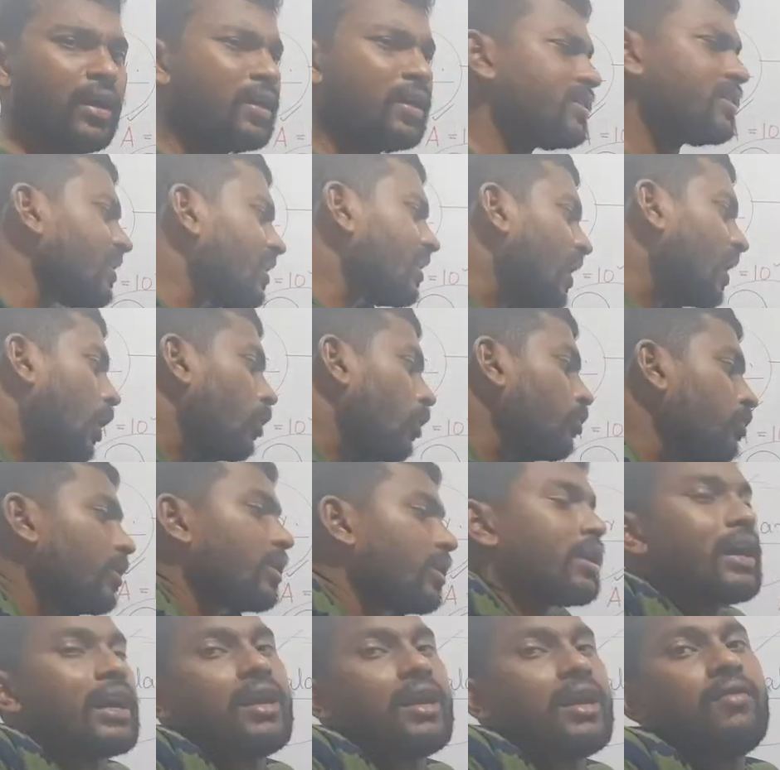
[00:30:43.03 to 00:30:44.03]
Then how your
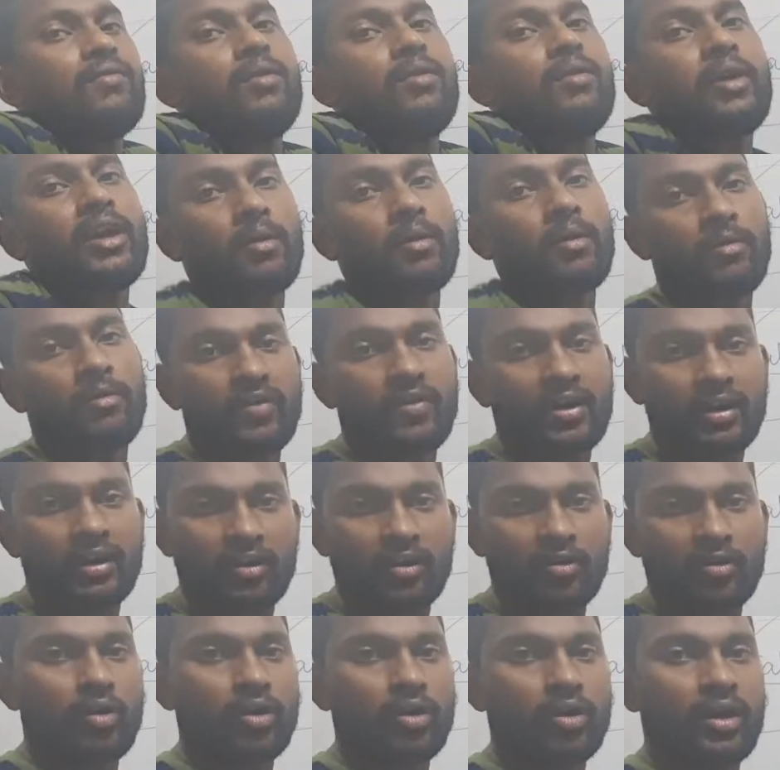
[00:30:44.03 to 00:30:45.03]
current will become a
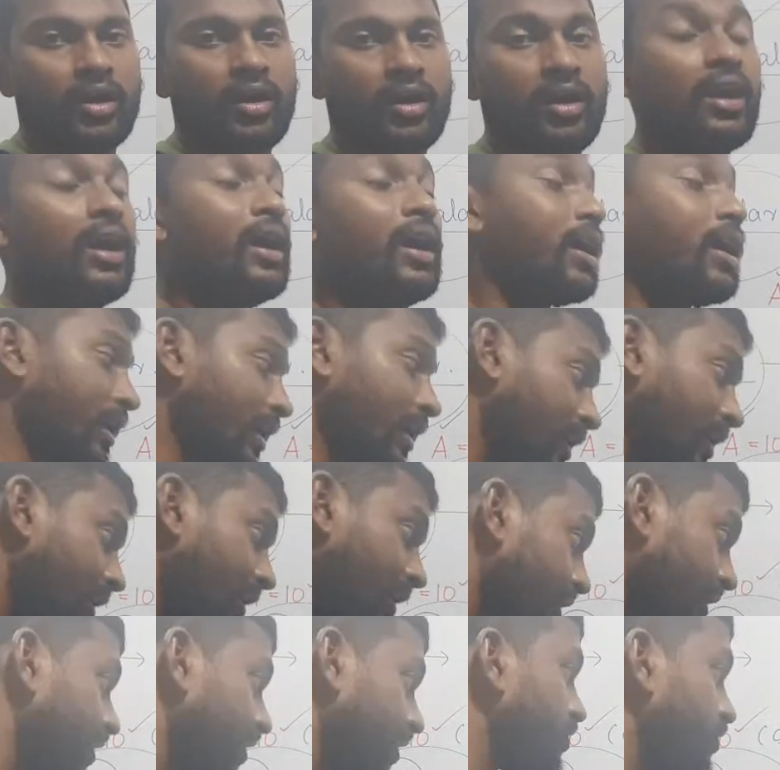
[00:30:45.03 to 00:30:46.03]
vector quantity?
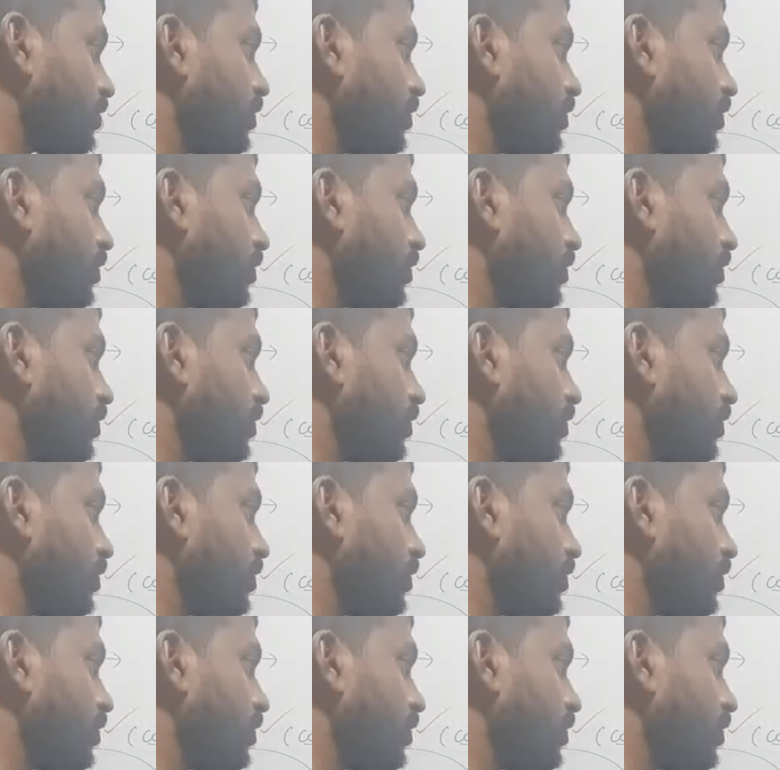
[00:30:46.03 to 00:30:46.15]
Current also